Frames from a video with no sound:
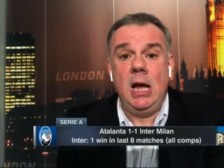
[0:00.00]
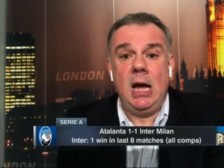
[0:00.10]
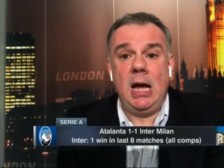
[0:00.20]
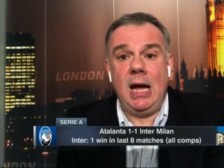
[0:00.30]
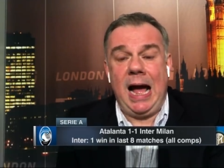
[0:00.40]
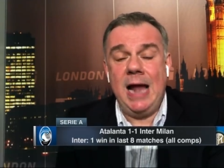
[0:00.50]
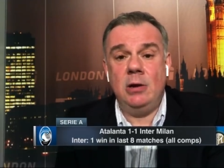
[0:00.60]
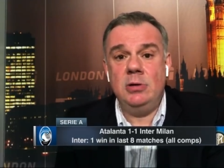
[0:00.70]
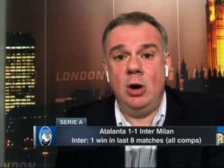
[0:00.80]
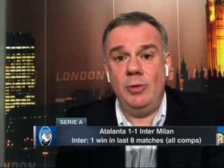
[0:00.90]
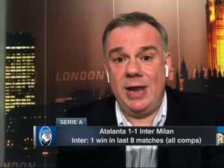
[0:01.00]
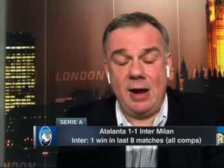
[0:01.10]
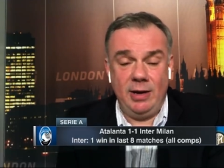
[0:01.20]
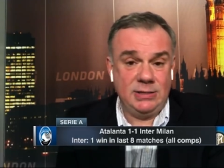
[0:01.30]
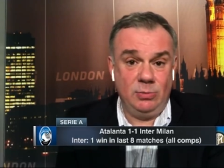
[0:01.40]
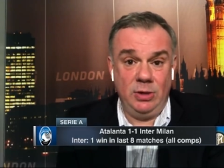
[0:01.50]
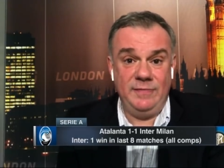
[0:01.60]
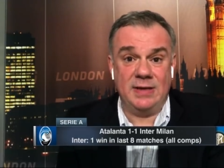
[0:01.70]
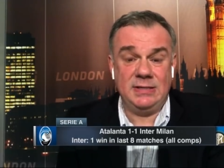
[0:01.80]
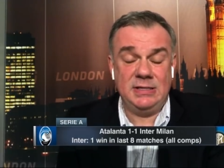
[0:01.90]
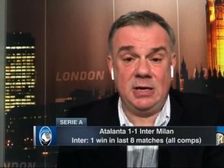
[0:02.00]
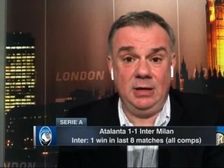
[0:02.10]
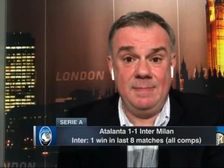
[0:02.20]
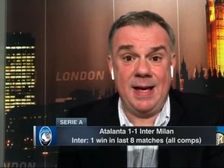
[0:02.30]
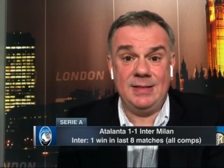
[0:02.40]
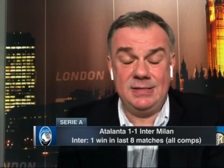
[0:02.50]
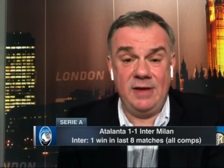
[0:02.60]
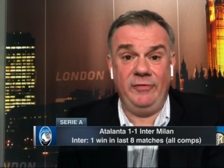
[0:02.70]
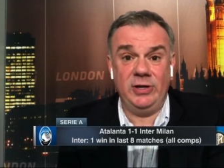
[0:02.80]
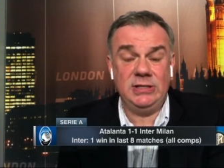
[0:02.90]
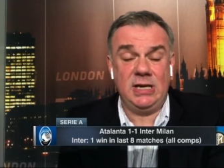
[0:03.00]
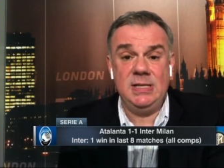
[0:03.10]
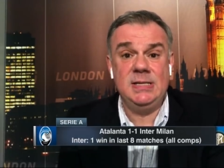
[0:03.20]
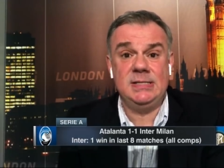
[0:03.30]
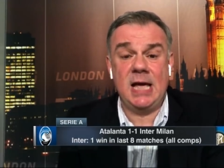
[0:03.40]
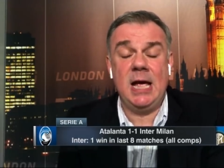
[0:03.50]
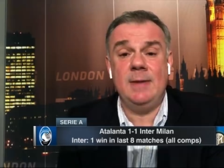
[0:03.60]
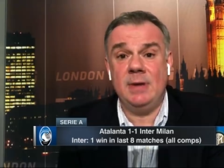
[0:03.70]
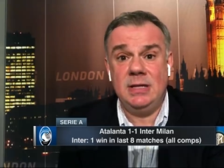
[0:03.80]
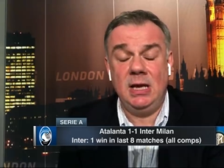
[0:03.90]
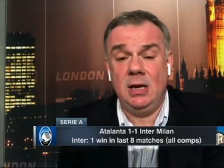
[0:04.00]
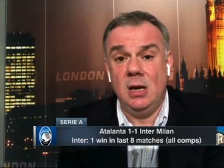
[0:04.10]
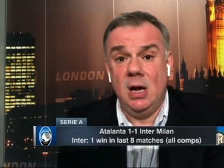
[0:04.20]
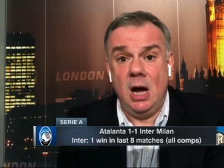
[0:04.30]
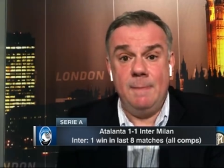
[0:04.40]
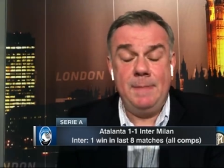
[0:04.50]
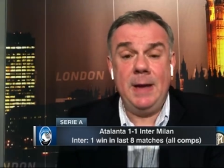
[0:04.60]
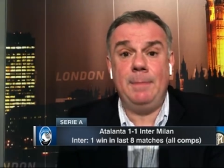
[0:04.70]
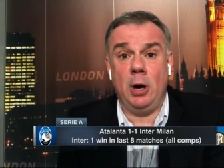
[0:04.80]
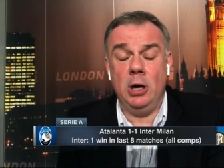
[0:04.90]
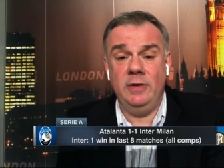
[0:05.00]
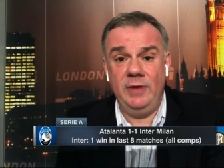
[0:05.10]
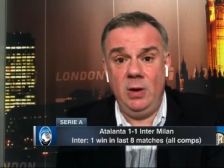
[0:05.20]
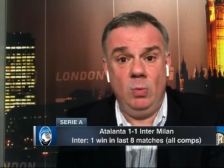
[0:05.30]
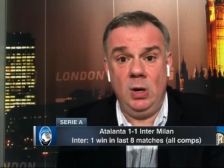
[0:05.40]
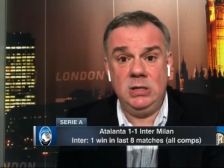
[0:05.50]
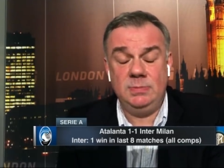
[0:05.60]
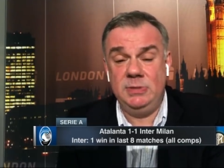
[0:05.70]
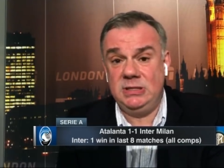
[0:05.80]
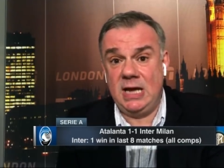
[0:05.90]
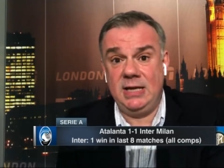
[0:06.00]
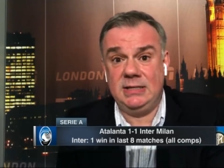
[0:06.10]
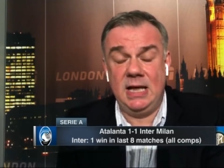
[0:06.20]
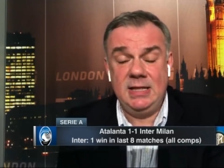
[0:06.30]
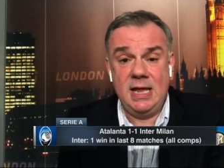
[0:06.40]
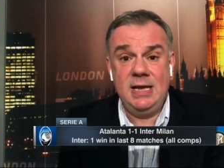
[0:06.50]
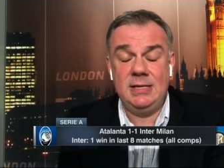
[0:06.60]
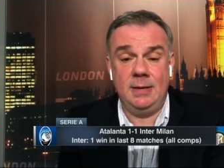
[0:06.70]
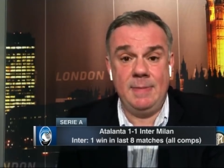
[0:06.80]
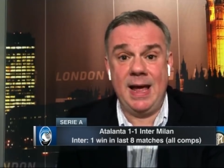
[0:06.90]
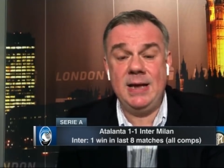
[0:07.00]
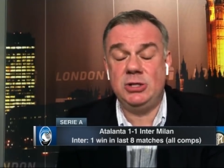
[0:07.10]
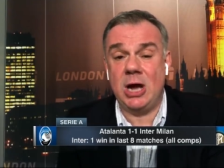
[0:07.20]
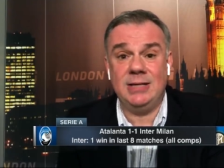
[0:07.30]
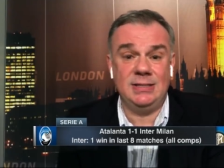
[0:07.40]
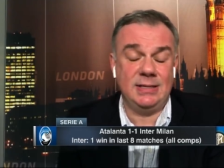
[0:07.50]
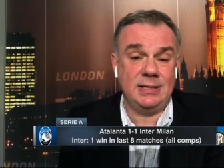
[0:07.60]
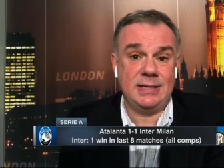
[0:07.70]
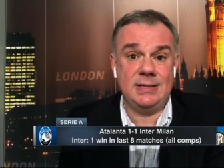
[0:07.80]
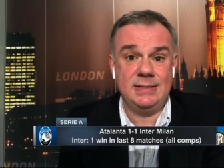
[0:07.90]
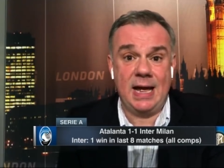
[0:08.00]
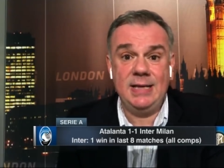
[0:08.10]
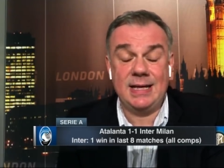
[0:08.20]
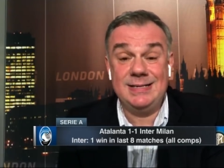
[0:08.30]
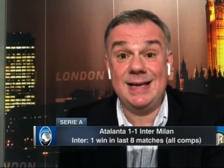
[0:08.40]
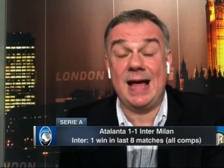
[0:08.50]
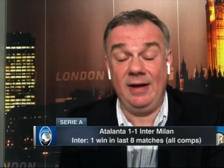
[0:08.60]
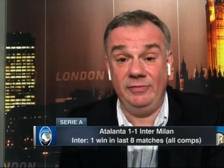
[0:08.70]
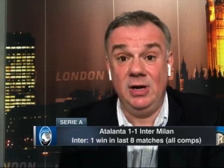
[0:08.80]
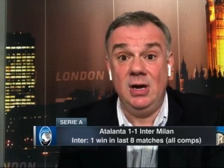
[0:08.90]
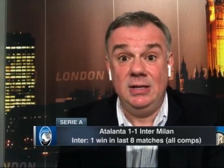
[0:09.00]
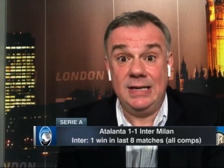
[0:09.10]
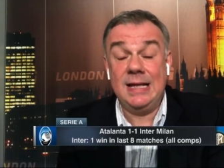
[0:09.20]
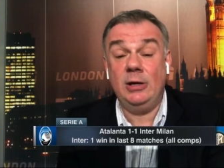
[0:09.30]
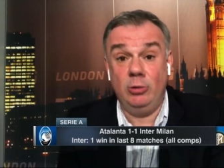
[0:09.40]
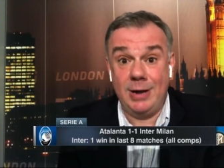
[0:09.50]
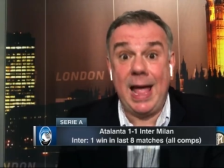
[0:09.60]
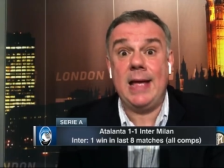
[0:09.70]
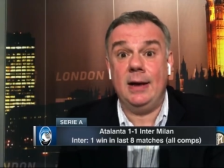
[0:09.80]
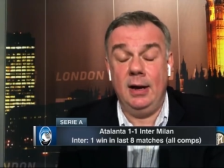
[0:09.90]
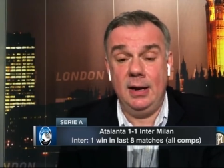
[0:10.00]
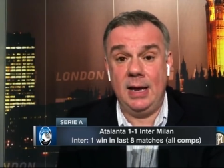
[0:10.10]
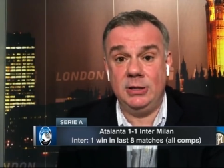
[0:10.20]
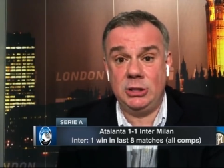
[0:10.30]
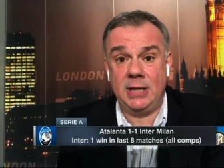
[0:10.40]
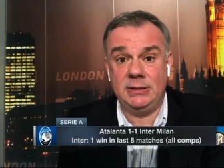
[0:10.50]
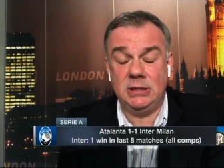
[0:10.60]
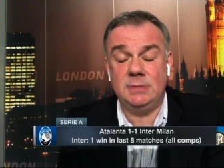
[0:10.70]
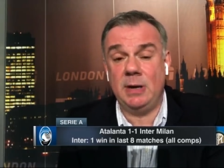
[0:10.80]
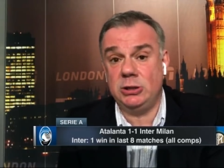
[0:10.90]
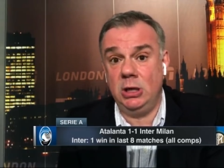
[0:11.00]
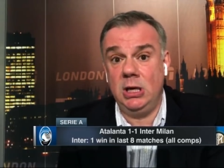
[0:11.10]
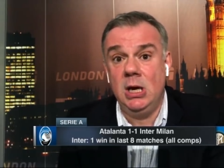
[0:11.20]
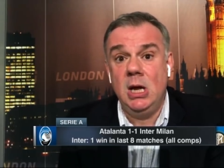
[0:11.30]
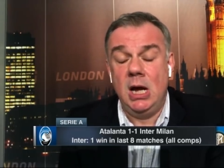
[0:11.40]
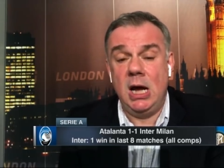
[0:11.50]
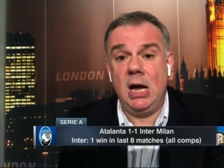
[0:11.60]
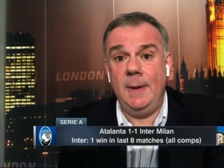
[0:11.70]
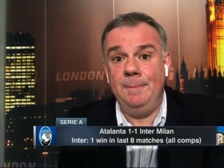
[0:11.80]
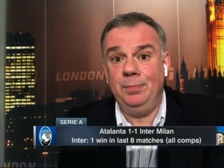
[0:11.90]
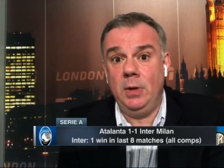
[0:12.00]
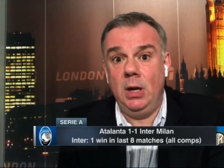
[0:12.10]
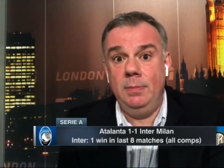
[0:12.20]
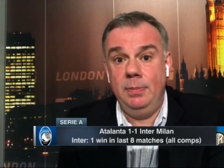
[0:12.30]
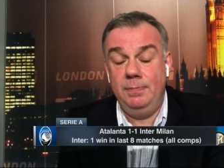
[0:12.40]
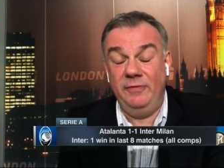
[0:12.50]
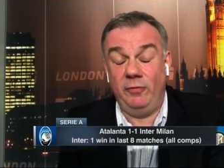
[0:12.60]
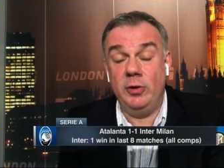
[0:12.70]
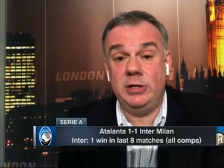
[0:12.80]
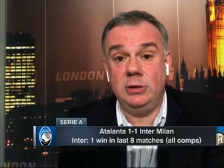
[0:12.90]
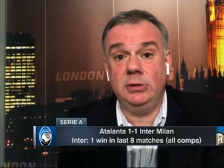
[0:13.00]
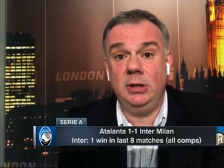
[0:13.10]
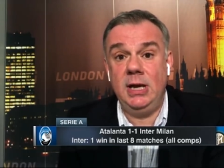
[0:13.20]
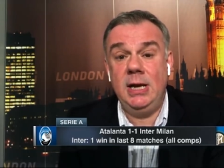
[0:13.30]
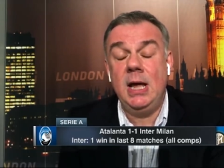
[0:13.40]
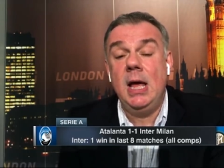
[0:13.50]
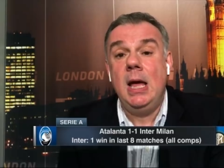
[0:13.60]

Uh, I don't know that Eriksen would have necessarily made a difference in this game. I think a big part of it was mistakes that, that Inter made, chances that they didn't take. They did have, they did create a lot of chances, especially um, before they took the lead.